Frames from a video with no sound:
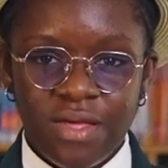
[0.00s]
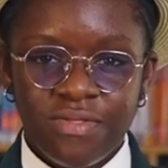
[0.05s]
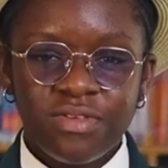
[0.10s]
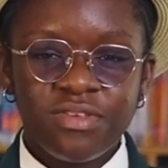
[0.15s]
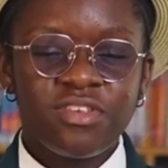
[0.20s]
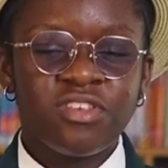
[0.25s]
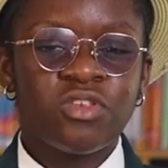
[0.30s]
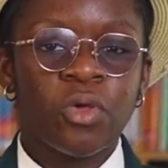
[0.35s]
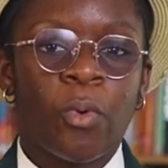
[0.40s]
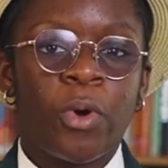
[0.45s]

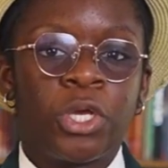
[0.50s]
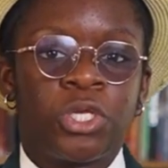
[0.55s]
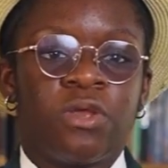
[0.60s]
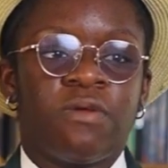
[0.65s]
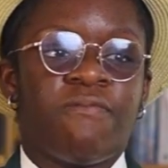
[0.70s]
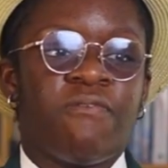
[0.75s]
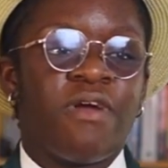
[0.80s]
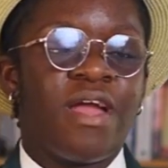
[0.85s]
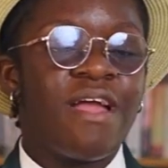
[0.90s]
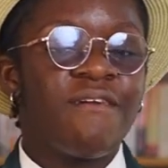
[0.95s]
This is a question
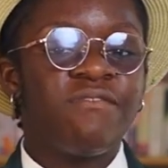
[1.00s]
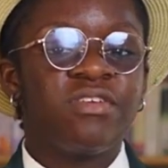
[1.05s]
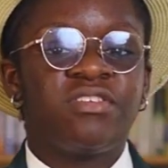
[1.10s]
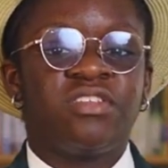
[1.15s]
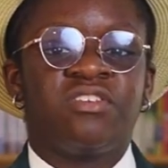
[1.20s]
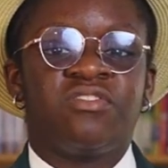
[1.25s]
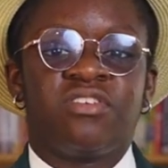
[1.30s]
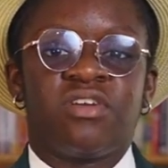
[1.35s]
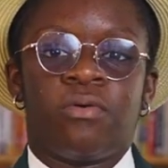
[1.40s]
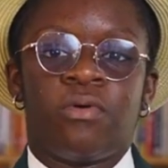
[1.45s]
for every
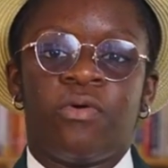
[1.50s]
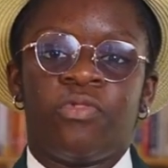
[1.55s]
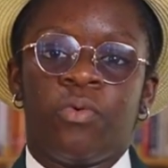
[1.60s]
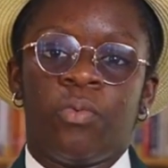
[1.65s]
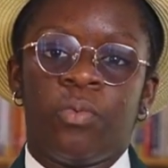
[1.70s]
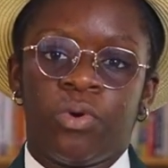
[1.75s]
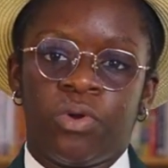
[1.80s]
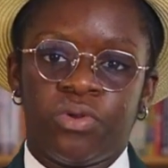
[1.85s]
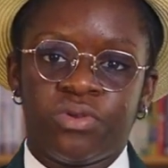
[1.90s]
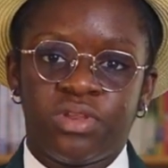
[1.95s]
teenager around the
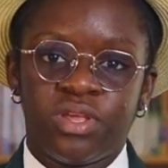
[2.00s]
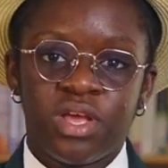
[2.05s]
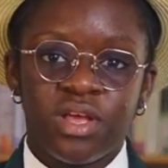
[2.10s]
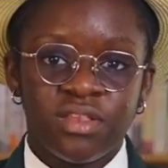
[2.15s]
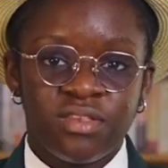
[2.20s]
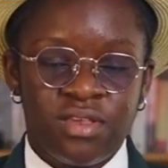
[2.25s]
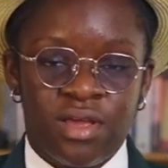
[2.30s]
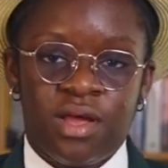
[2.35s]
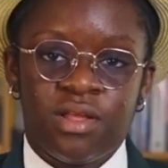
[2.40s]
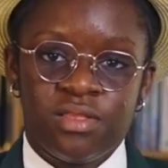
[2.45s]
world
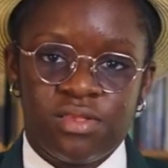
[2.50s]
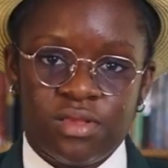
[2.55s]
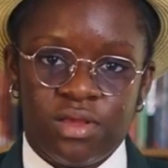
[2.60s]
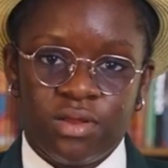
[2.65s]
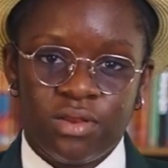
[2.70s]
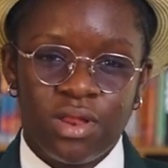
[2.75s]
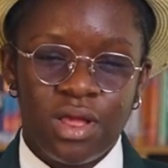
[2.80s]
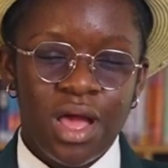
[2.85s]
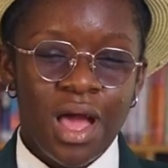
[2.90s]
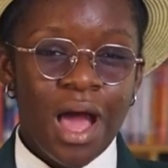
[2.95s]
to answer.
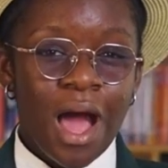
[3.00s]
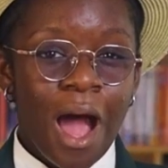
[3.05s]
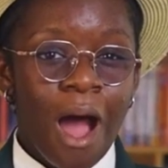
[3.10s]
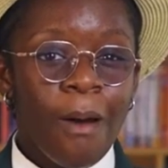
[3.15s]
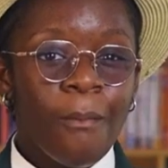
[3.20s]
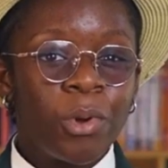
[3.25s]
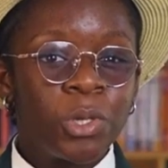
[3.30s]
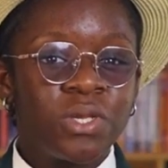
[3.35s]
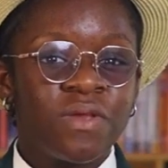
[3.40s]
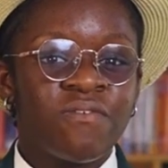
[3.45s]
How
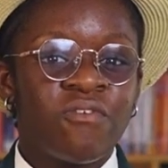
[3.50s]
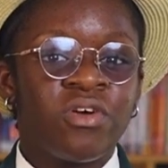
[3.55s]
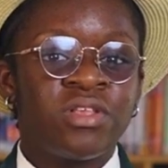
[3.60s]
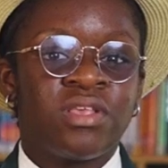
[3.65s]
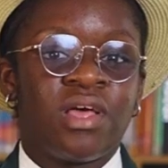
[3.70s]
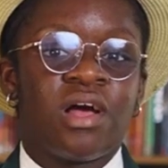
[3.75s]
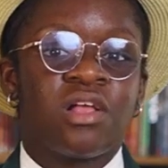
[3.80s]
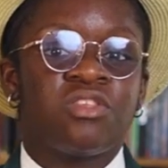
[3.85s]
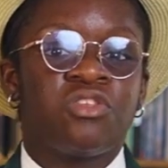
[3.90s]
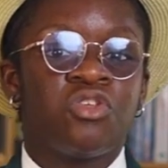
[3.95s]
much of God's
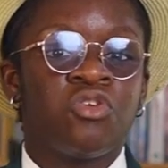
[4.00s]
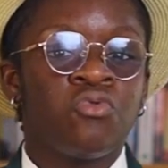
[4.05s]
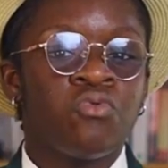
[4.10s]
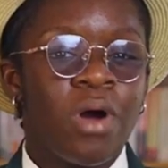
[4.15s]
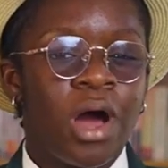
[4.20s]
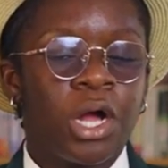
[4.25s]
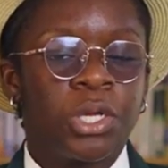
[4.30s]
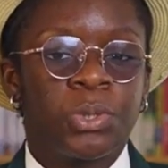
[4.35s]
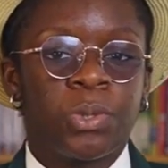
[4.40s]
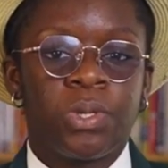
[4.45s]
acts do you
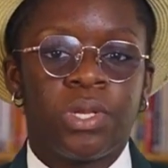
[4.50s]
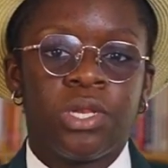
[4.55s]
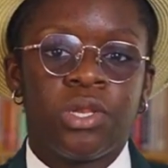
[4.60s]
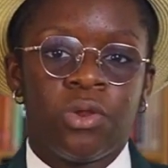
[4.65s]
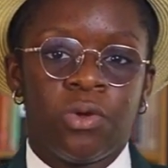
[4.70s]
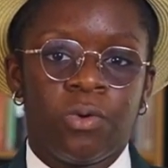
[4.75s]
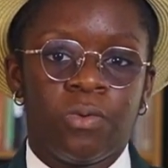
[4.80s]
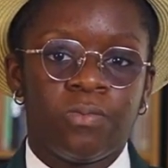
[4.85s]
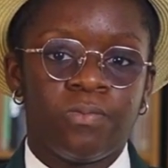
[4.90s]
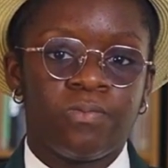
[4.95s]
actually
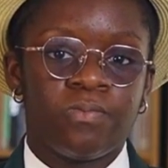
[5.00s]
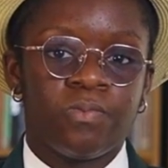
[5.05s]
know?